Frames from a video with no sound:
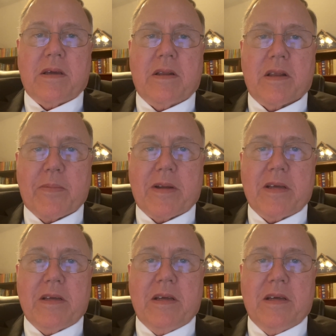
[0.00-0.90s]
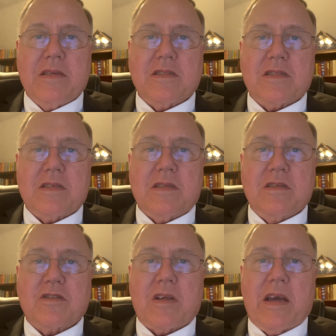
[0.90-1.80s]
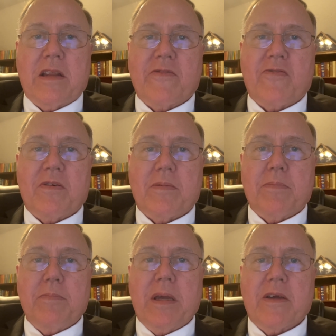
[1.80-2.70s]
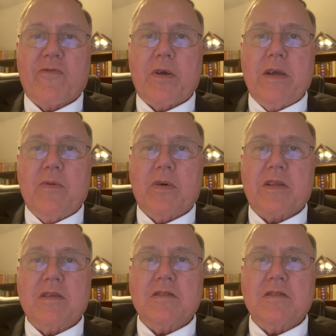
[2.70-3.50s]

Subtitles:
And liberty is the state of being free within